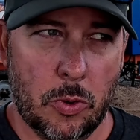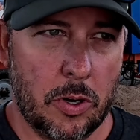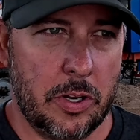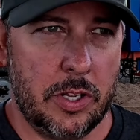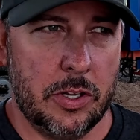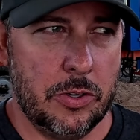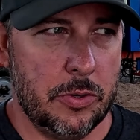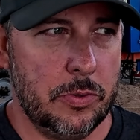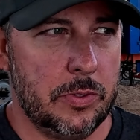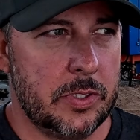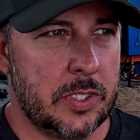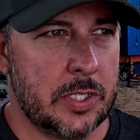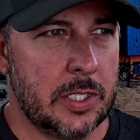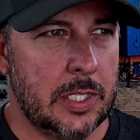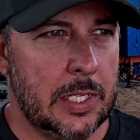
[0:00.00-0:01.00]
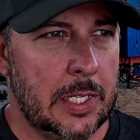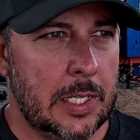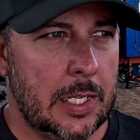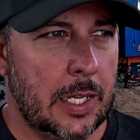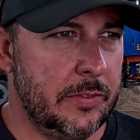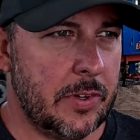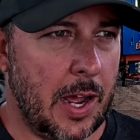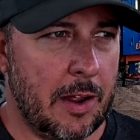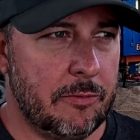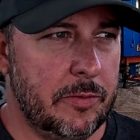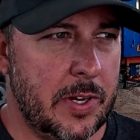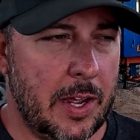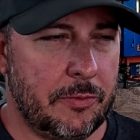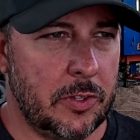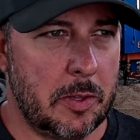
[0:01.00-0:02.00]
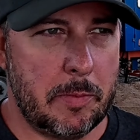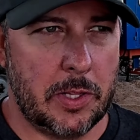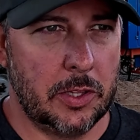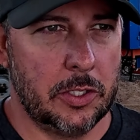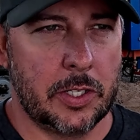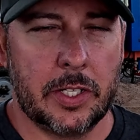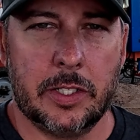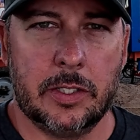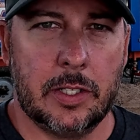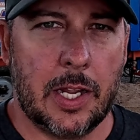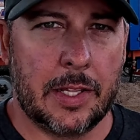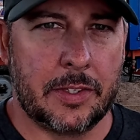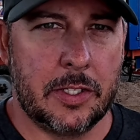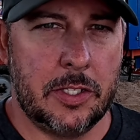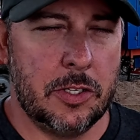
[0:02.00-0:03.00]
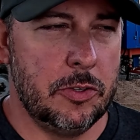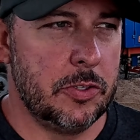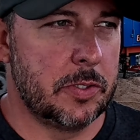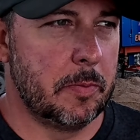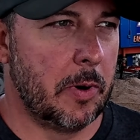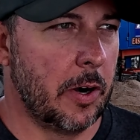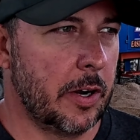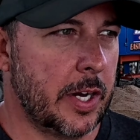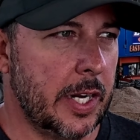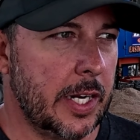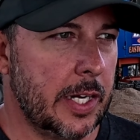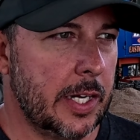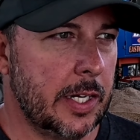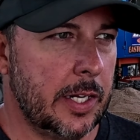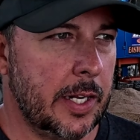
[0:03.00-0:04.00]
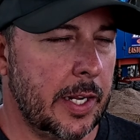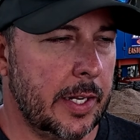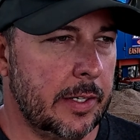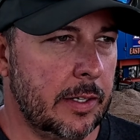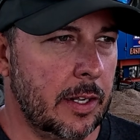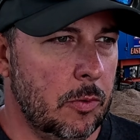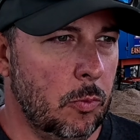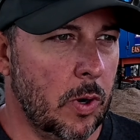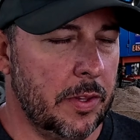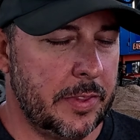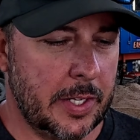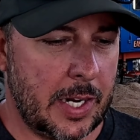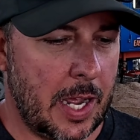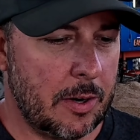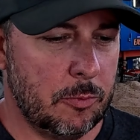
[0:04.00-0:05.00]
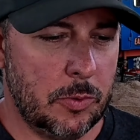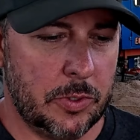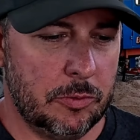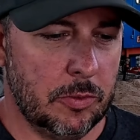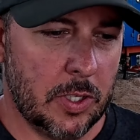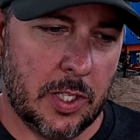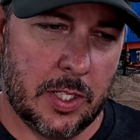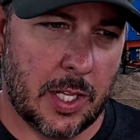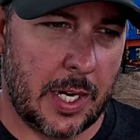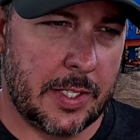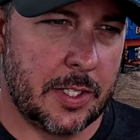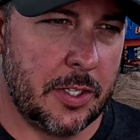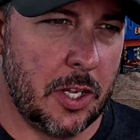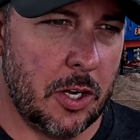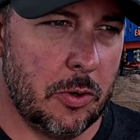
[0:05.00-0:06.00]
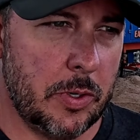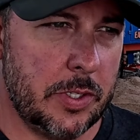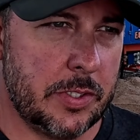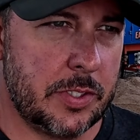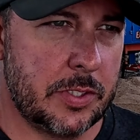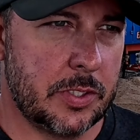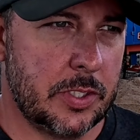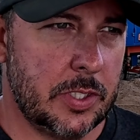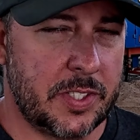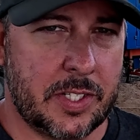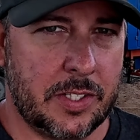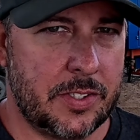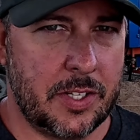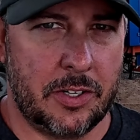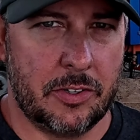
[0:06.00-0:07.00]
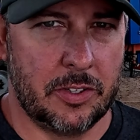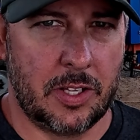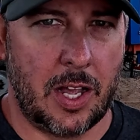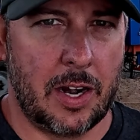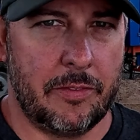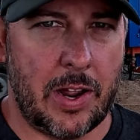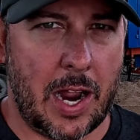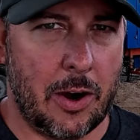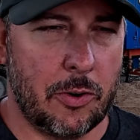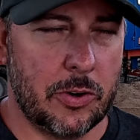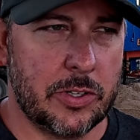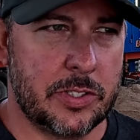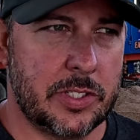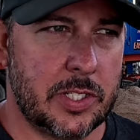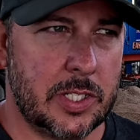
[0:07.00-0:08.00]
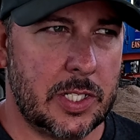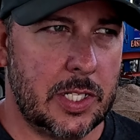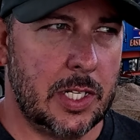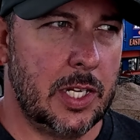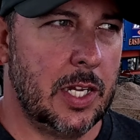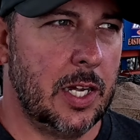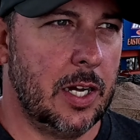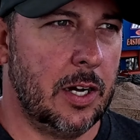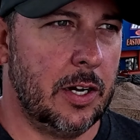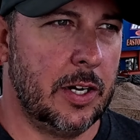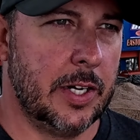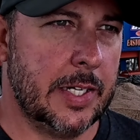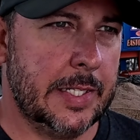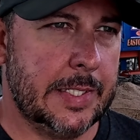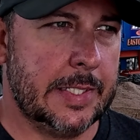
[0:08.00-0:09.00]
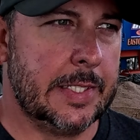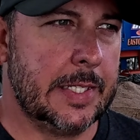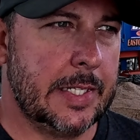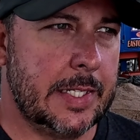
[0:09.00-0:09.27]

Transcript: or used. I've definitely been looking at the used market, and one thing I would really like to know is what's considered a lot of hours on